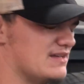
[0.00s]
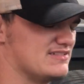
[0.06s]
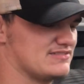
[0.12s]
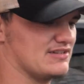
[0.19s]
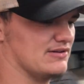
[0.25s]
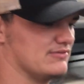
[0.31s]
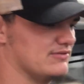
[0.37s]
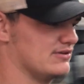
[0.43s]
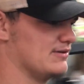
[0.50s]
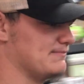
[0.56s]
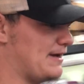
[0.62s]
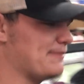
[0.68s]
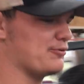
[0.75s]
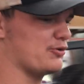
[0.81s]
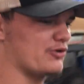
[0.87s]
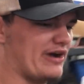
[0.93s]
So,
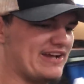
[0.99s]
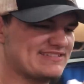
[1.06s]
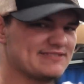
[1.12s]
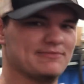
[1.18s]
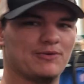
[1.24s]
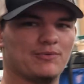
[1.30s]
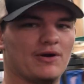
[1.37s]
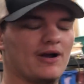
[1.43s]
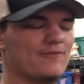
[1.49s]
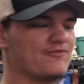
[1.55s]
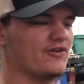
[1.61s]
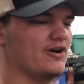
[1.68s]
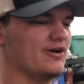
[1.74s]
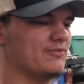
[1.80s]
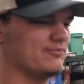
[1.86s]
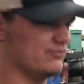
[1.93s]
people are asking me where I'm
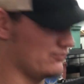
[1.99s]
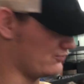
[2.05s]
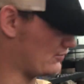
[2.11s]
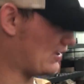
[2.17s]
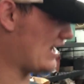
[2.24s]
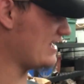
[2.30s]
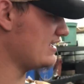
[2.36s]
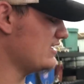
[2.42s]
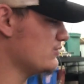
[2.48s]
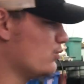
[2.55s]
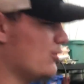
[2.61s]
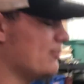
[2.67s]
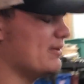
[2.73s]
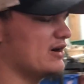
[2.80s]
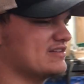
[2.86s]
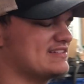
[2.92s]
from, right here in
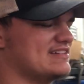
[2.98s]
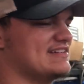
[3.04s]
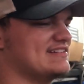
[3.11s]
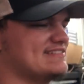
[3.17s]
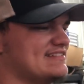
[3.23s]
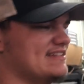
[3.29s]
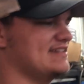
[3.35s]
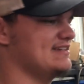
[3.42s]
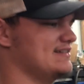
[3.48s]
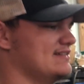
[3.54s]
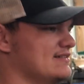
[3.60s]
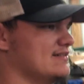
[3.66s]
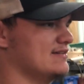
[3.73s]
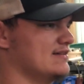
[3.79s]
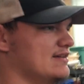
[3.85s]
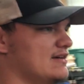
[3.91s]
Wartburg, Tennessee.
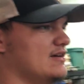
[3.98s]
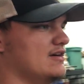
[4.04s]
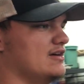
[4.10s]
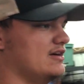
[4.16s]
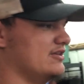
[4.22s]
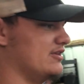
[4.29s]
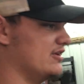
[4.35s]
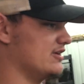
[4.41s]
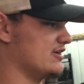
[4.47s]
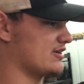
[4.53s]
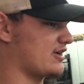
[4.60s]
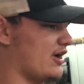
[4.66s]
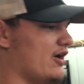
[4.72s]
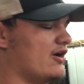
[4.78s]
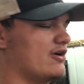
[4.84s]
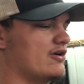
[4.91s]
The
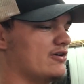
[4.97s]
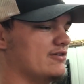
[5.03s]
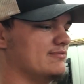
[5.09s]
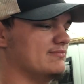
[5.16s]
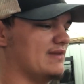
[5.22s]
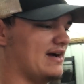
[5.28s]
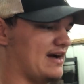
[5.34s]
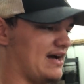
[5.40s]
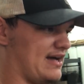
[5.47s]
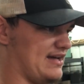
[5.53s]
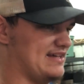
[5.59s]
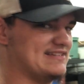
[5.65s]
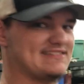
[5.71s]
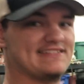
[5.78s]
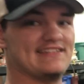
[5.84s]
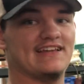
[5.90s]
car
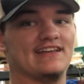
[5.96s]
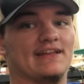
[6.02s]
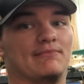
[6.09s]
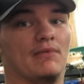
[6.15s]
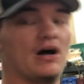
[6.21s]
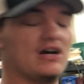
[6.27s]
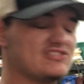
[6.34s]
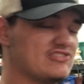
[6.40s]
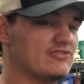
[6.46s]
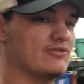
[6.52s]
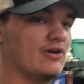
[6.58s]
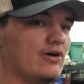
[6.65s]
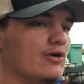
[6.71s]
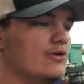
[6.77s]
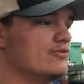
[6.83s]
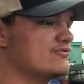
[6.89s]
is sitting in Mossy
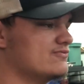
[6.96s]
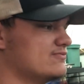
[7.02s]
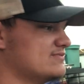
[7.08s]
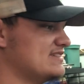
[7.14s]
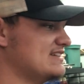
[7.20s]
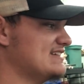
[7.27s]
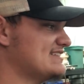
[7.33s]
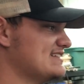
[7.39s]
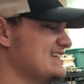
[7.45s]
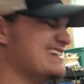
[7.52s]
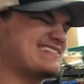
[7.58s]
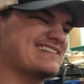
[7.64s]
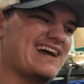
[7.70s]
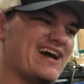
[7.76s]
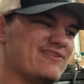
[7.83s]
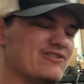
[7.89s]
Grove, Tennessee. It's
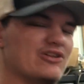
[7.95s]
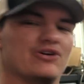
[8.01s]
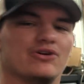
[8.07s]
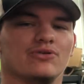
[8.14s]
kind of a